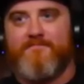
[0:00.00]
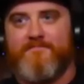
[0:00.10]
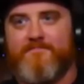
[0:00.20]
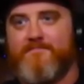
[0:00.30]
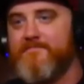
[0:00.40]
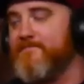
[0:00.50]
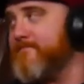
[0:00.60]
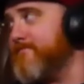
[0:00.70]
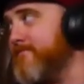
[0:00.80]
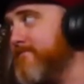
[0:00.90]

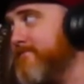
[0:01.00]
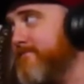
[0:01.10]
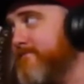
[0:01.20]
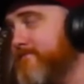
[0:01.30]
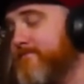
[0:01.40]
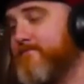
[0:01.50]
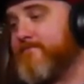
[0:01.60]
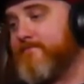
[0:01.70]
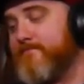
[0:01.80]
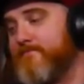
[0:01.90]

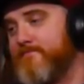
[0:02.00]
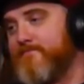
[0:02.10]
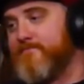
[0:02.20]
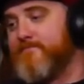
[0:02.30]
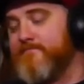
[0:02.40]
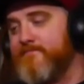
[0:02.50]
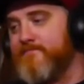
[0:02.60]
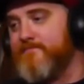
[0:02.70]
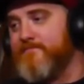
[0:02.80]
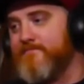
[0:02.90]

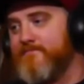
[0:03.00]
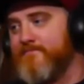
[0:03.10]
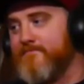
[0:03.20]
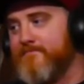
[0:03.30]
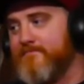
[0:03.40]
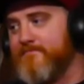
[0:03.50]
No words are spoken by the person on screen.